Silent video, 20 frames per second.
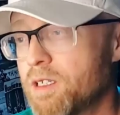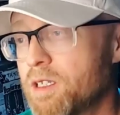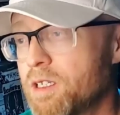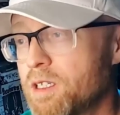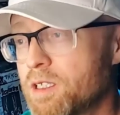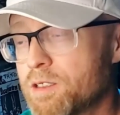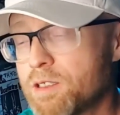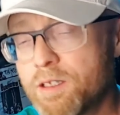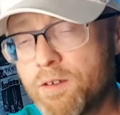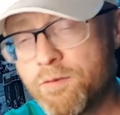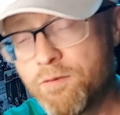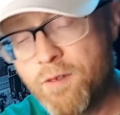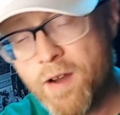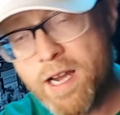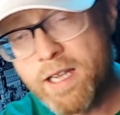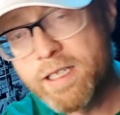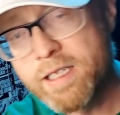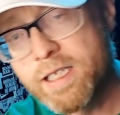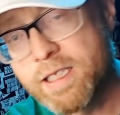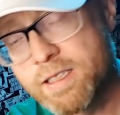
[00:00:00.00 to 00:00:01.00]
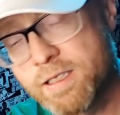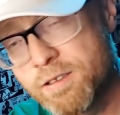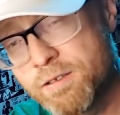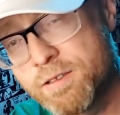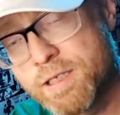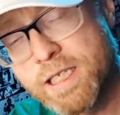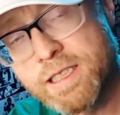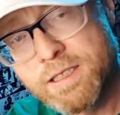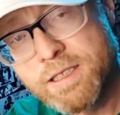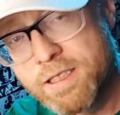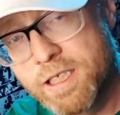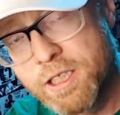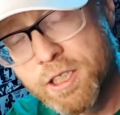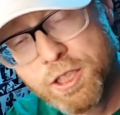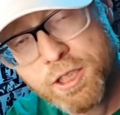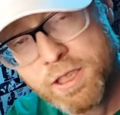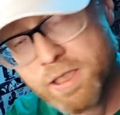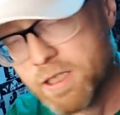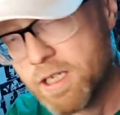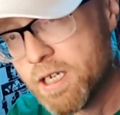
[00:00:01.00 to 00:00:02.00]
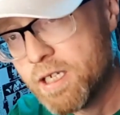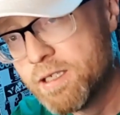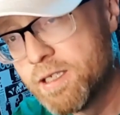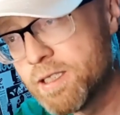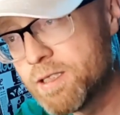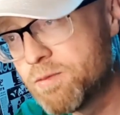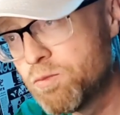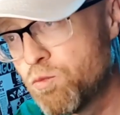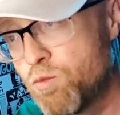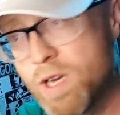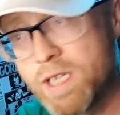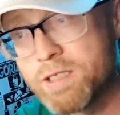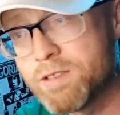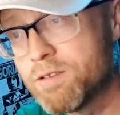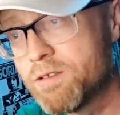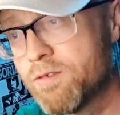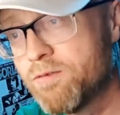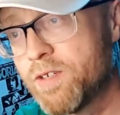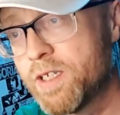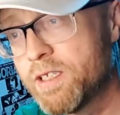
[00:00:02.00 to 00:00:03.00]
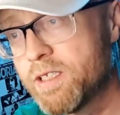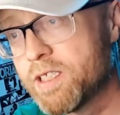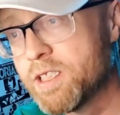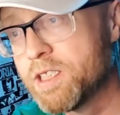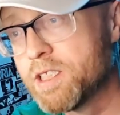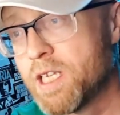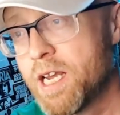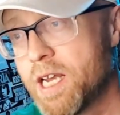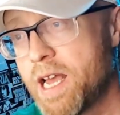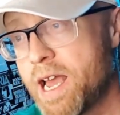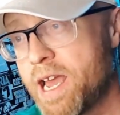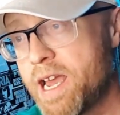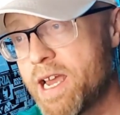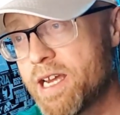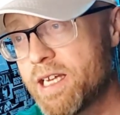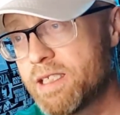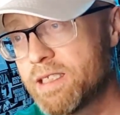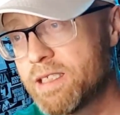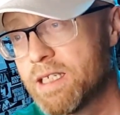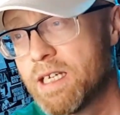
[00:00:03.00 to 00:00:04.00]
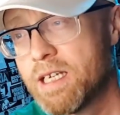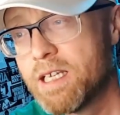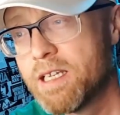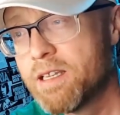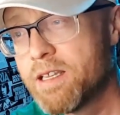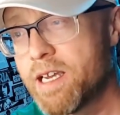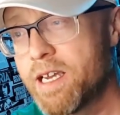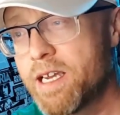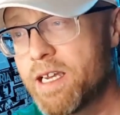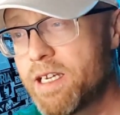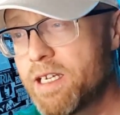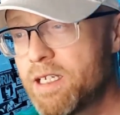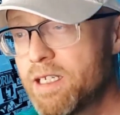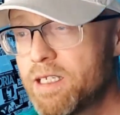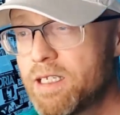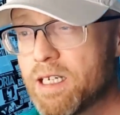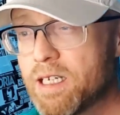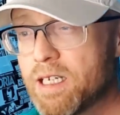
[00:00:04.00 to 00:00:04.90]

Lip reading: So they finally get to their destination, this western village, and they...